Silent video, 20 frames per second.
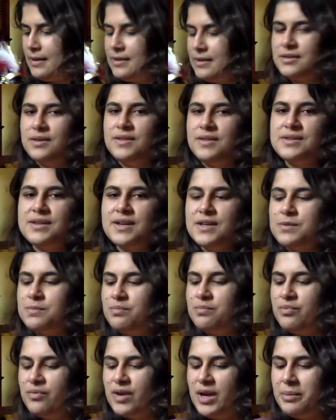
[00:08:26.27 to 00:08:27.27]
So this guy's
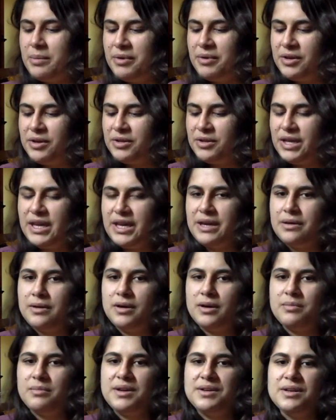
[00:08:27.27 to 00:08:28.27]
primarily,
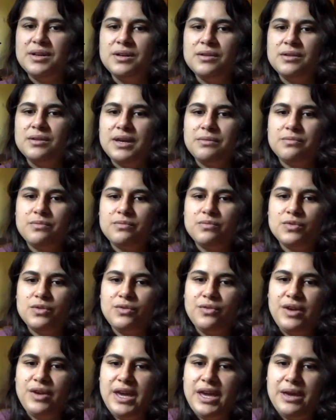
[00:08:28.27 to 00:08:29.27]
I done like
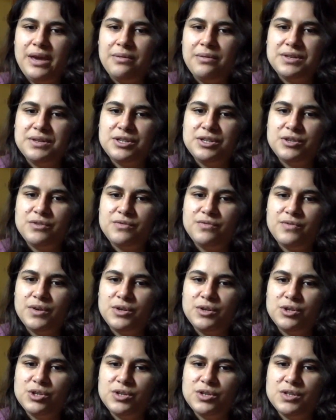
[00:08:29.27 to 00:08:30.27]
3
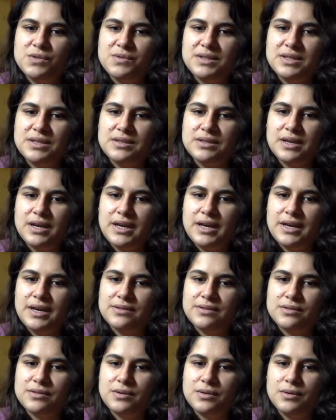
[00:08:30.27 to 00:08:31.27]
photo shoots with this guy,
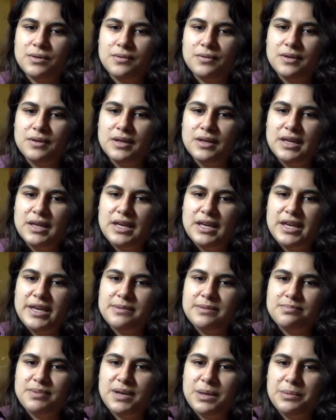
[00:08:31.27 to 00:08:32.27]
so
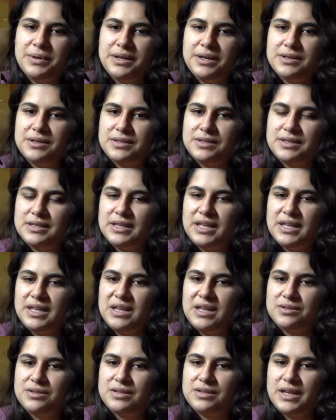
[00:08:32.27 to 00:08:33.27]
he's primarily going to
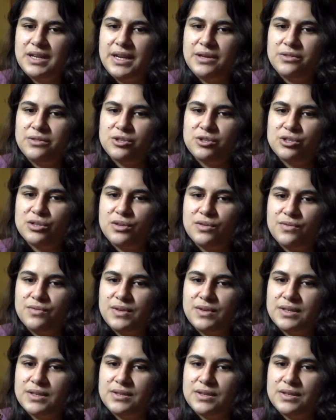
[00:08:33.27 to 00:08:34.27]
stay on the shelf
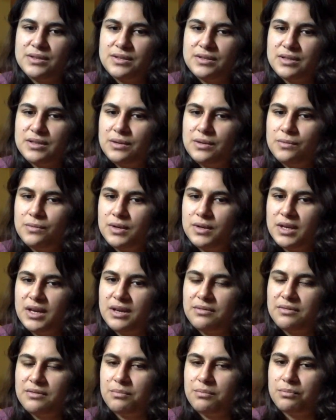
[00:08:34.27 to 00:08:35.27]
as is because I don't want to
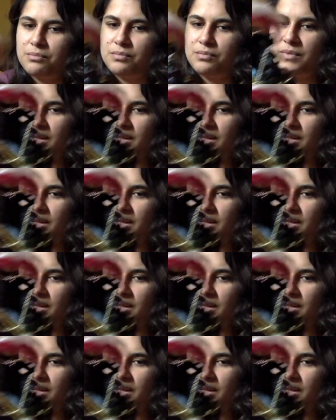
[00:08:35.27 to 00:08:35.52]
have him